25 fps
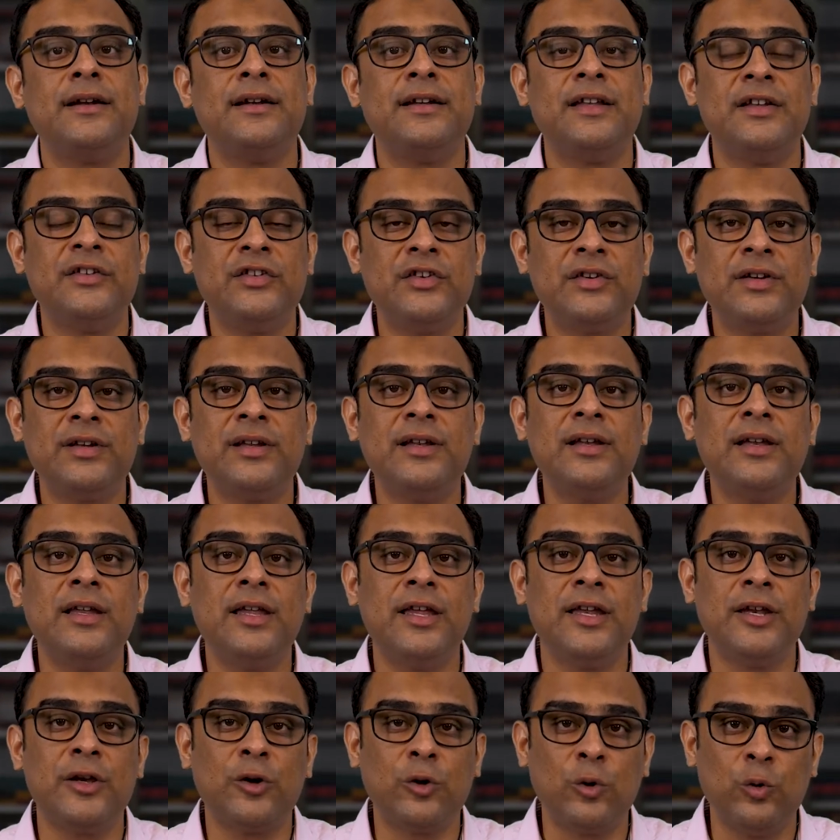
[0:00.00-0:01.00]
Digital
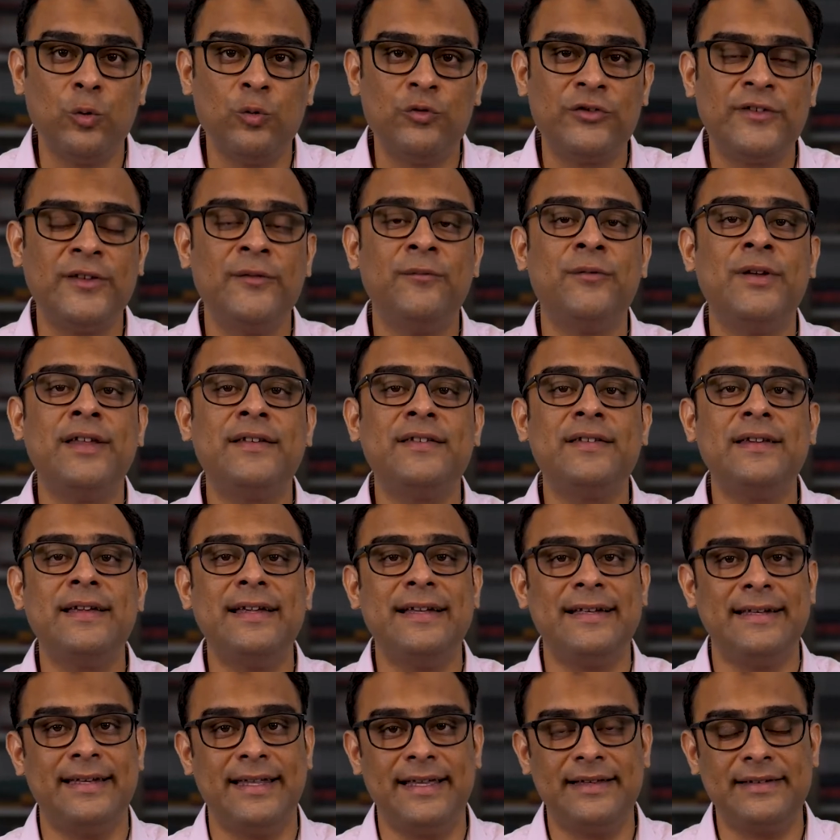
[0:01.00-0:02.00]
Inclusiveness
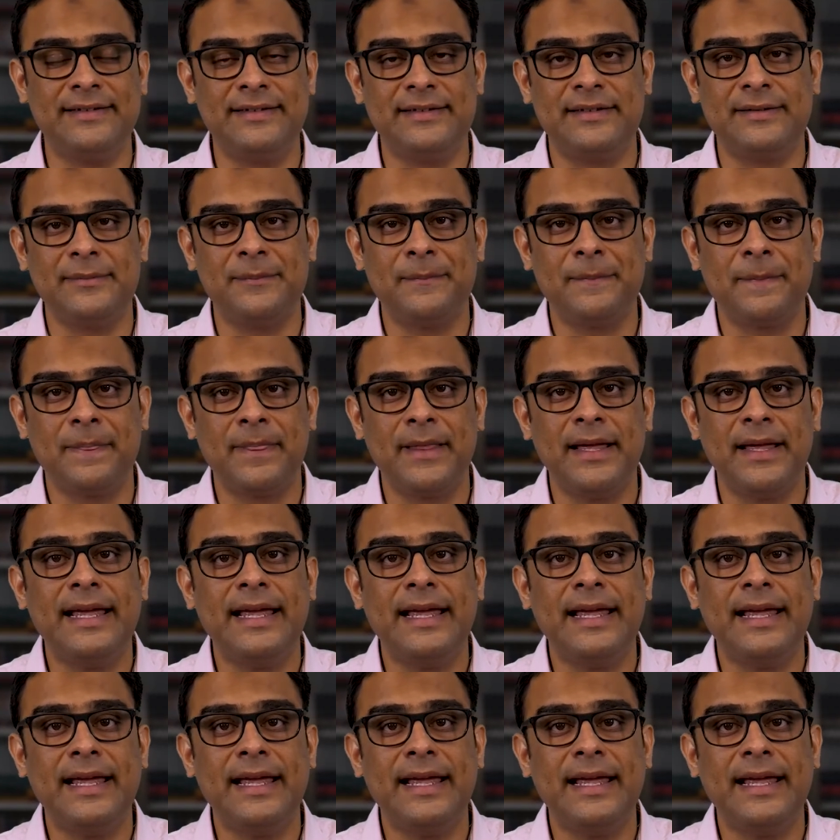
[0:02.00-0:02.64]
Index,